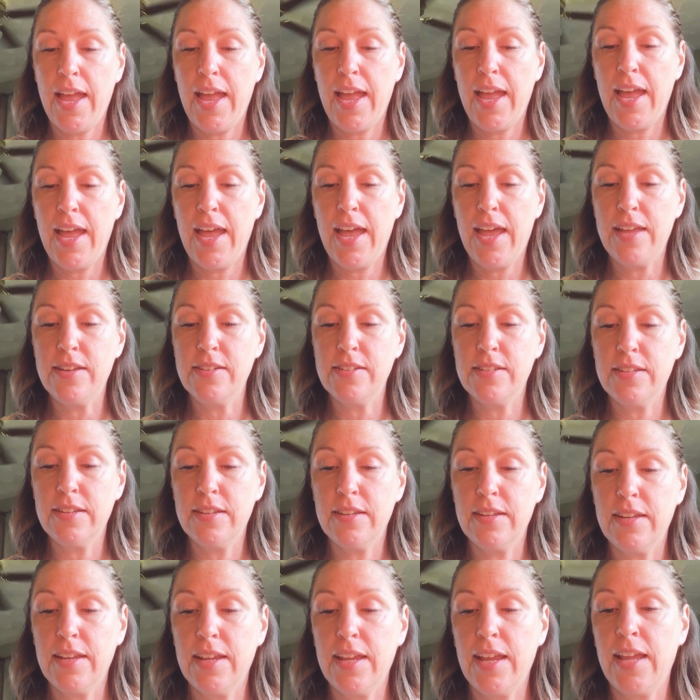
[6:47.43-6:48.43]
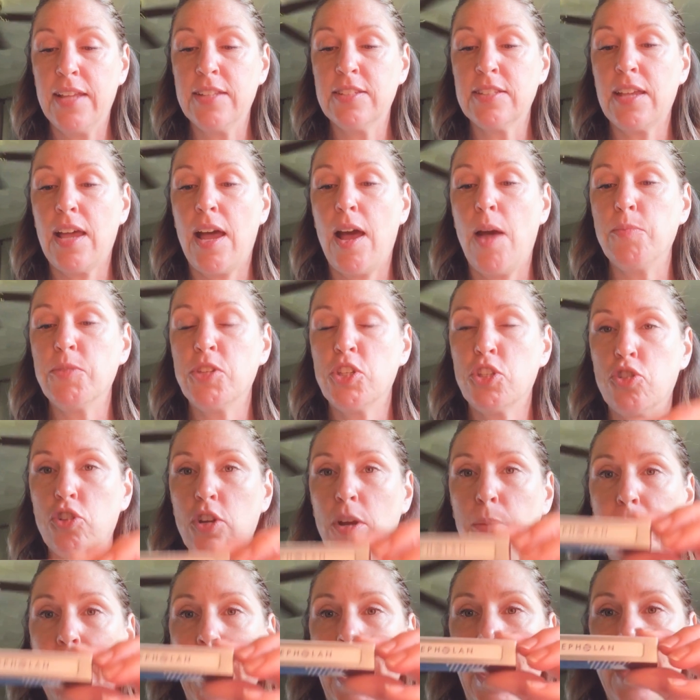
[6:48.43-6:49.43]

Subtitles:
and it's strip